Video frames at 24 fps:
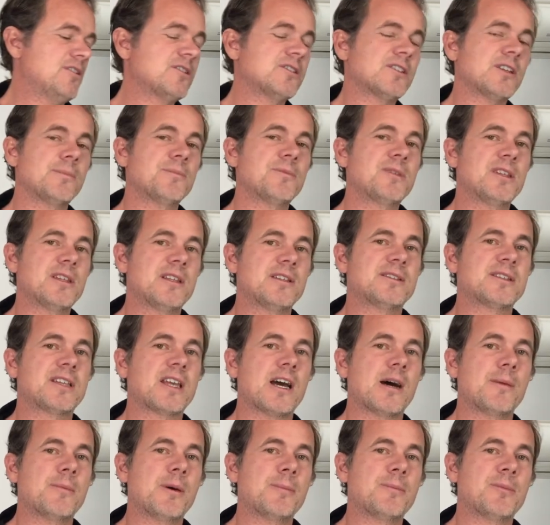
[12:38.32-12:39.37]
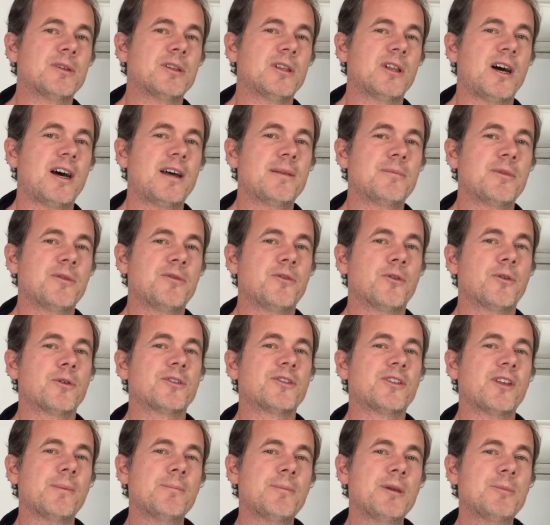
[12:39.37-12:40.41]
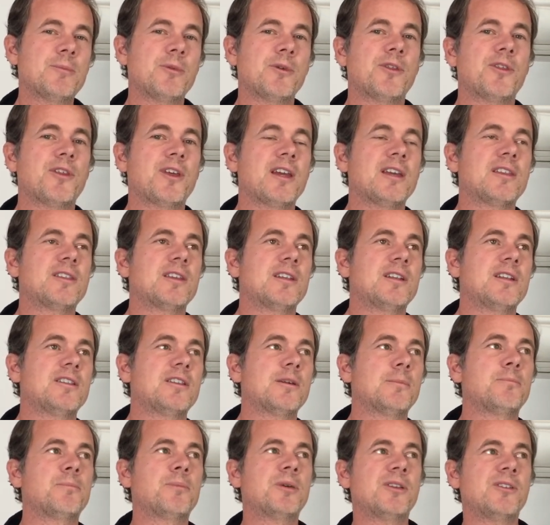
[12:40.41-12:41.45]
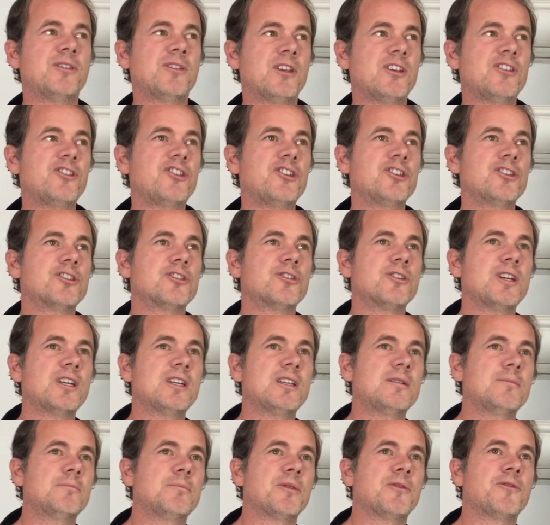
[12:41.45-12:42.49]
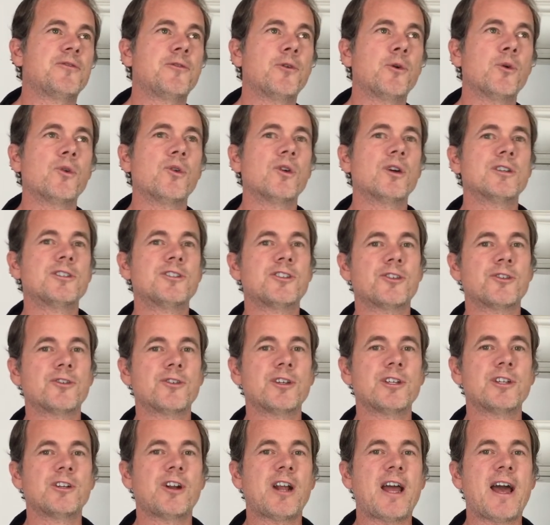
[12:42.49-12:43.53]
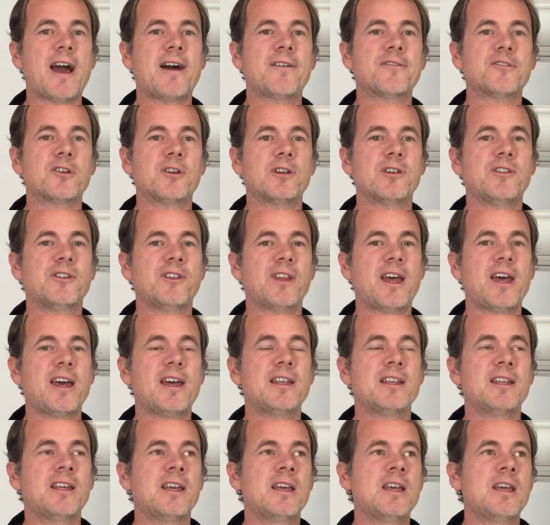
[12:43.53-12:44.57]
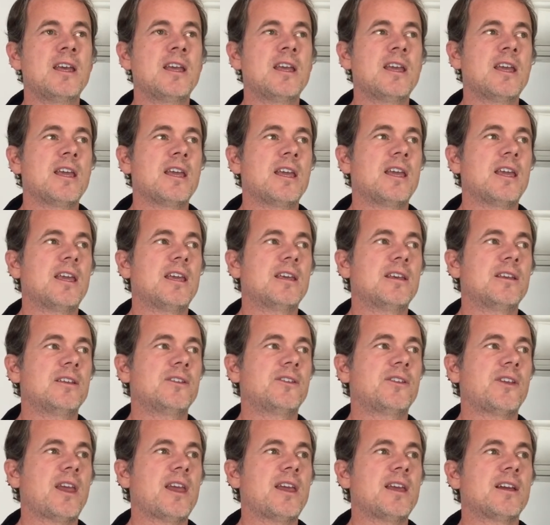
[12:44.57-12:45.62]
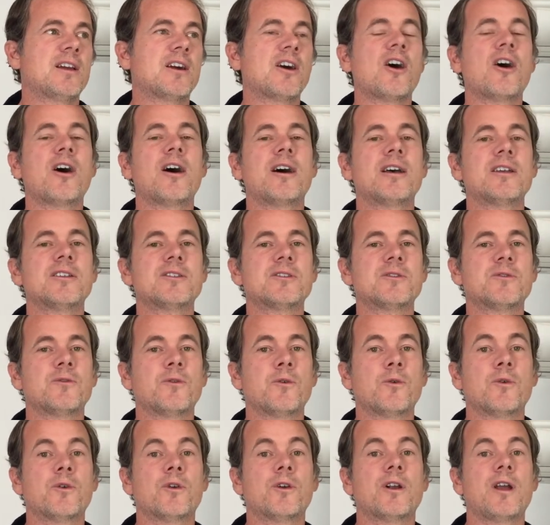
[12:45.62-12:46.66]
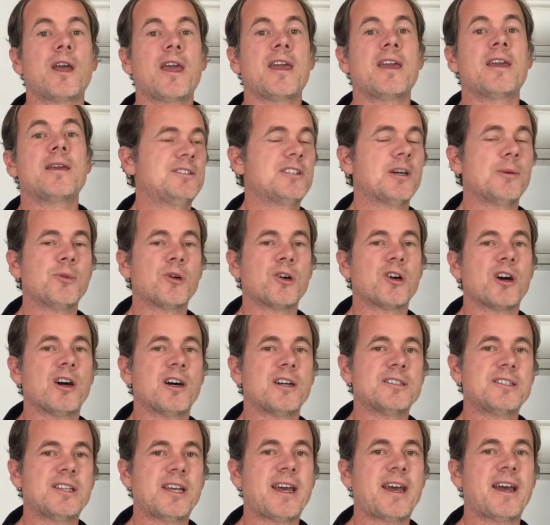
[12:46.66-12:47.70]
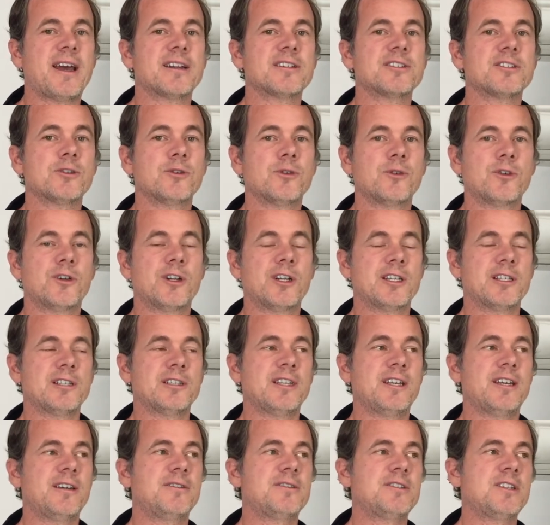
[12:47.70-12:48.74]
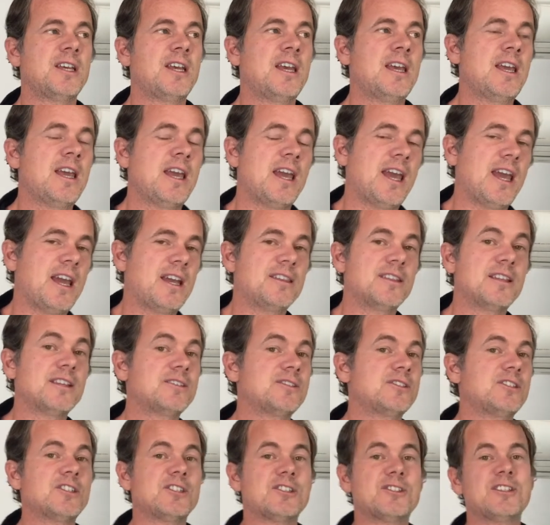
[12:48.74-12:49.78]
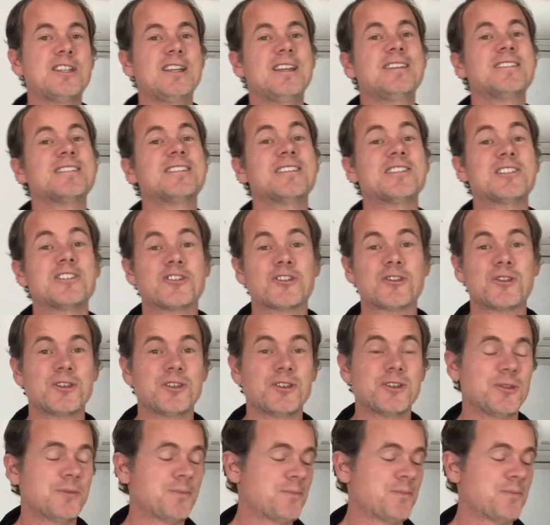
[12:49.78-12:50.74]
something that's come up a lot before. Some people think that the position you're in before, during, or after a set is a cause for a double contact or a lift, and this just isn't true.